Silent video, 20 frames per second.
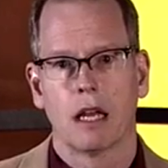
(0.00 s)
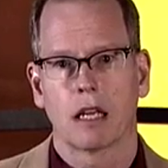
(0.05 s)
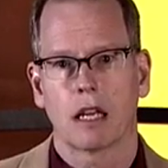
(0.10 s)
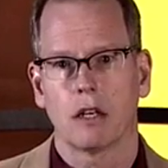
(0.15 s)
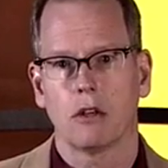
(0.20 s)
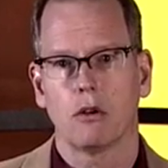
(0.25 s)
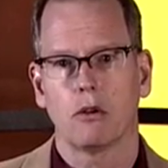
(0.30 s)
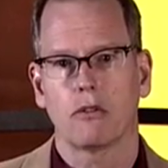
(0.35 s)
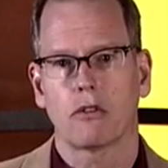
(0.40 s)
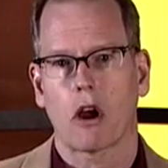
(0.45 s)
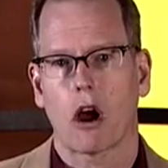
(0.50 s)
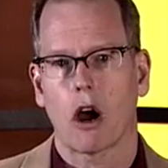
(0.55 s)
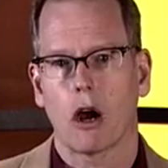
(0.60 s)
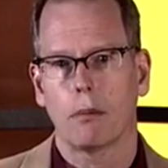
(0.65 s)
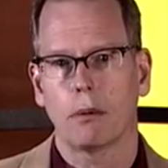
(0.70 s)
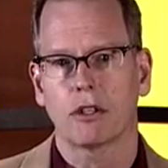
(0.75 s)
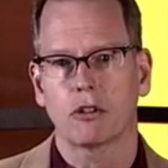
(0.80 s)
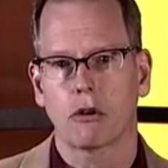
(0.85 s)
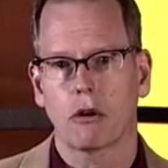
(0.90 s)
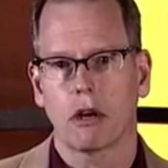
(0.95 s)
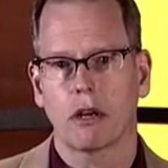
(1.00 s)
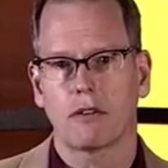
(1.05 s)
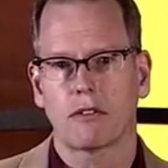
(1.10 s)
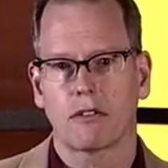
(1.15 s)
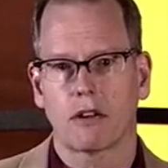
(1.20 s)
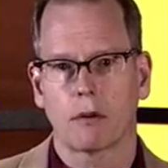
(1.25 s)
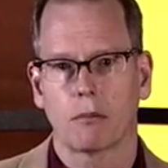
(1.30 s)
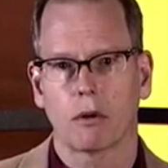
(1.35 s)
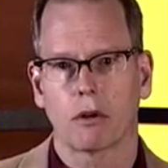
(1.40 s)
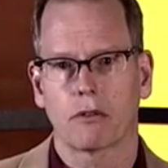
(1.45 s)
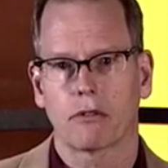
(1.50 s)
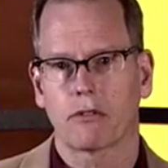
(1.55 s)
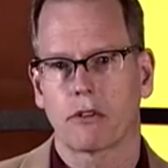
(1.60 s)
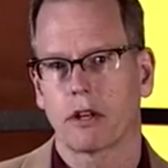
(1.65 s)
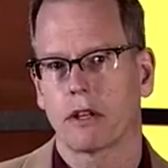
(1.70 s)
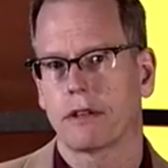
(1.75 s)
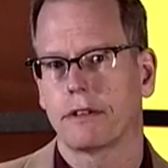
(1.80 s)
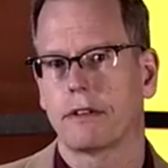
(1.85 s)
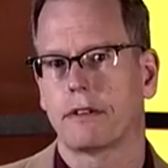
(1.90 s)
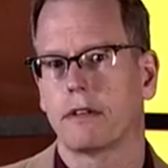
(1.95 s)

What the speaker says: can use arbitrary symbols to